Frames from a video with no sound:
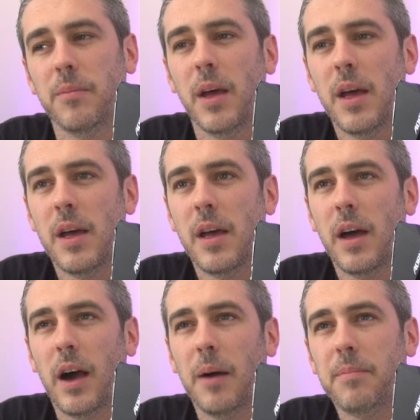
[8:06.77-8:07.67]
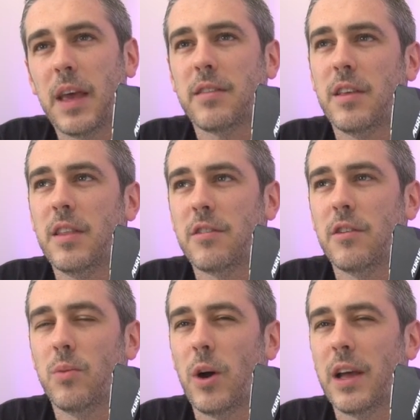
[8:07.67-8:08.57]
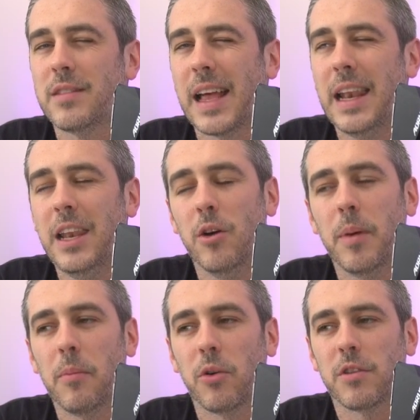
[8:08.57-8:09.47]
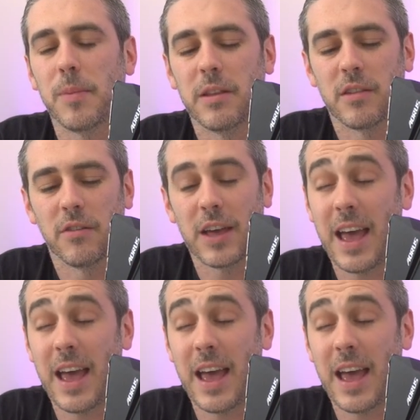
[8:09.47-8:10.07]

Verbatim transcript: And I'm guessing this is why it's that little bit more expensive.